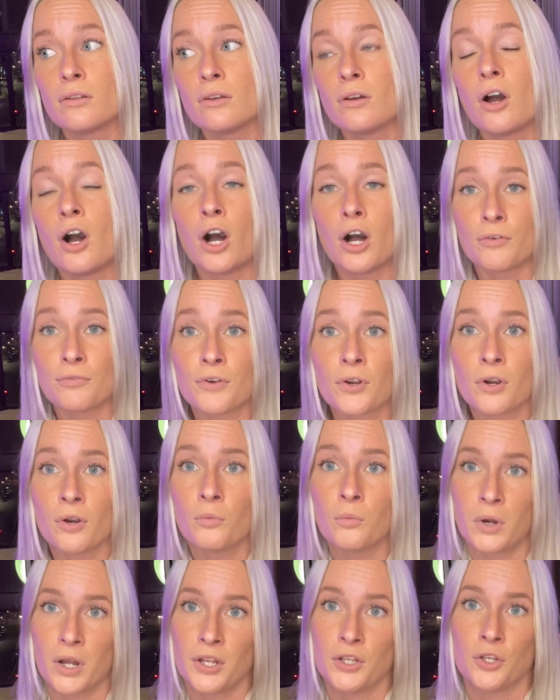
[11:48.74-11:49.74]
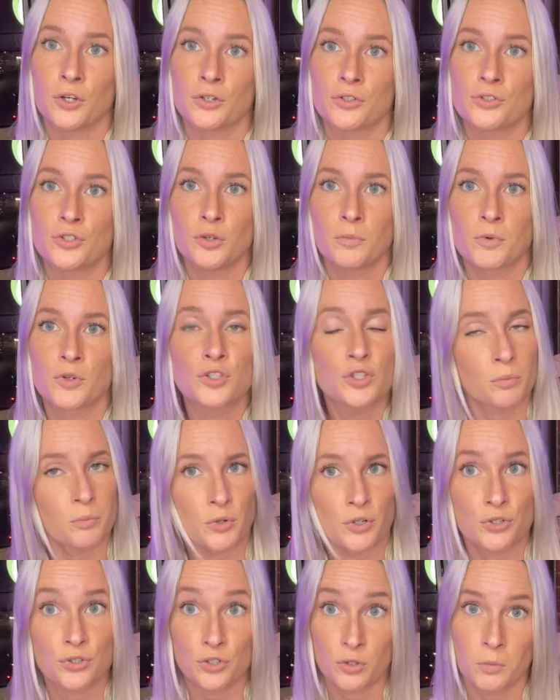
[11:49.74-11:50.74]
offer what you're super, super,
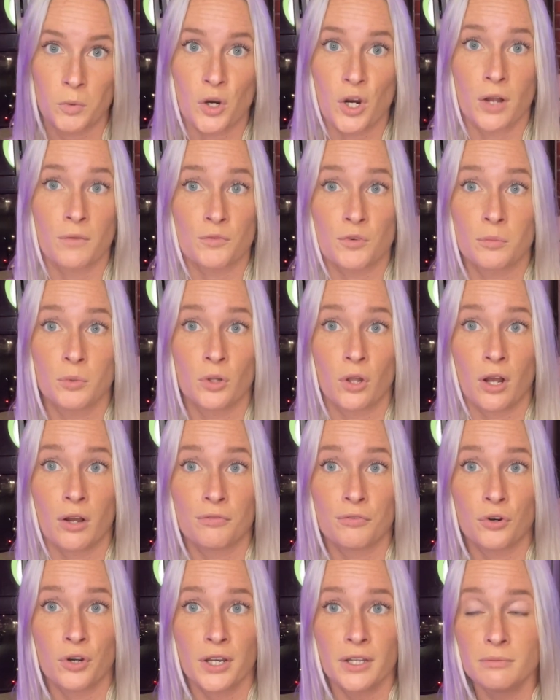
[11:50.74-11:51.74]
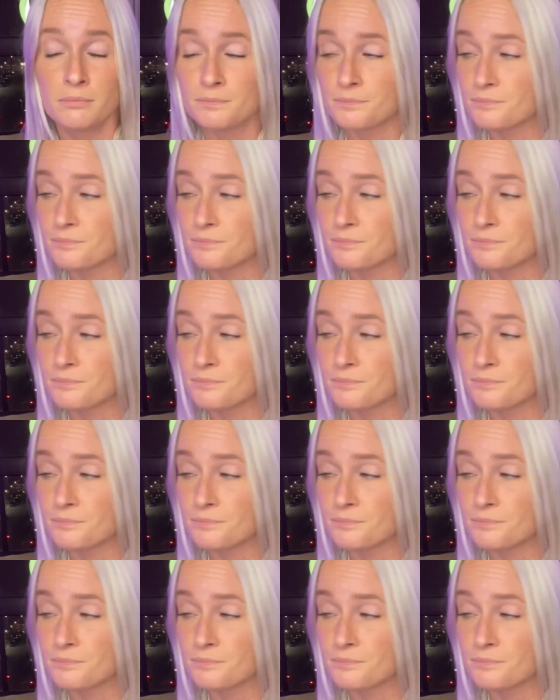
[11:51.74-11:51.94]
super comfortable offering.